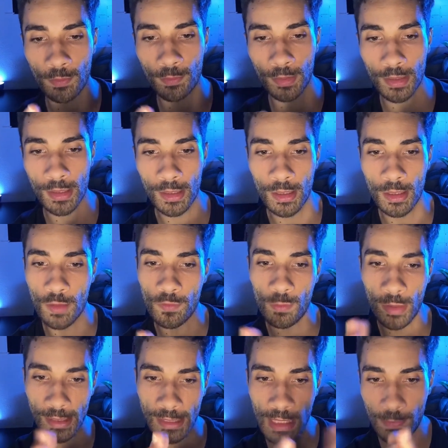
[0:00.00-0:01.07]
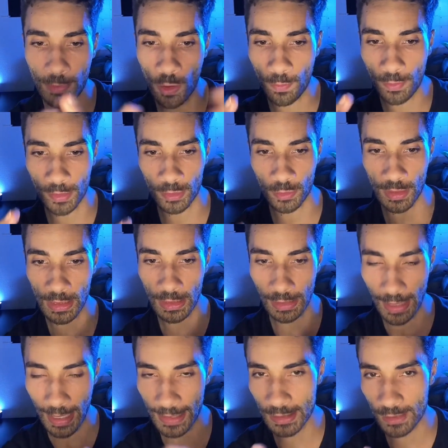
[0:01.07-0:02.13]
But if you want to keep it open, you need
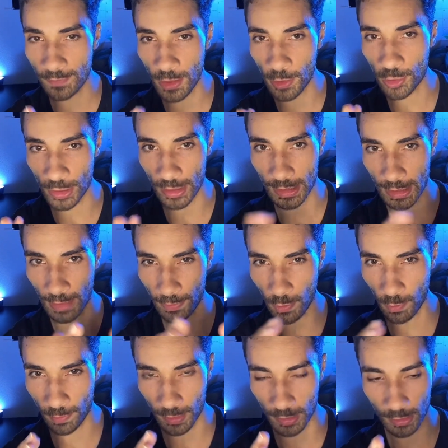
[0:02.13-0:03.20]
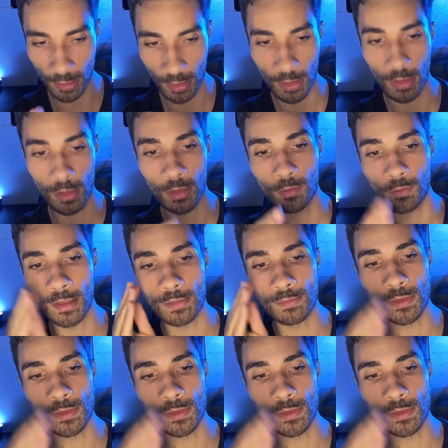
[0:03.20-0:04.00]
lots of energy to keep it open, right?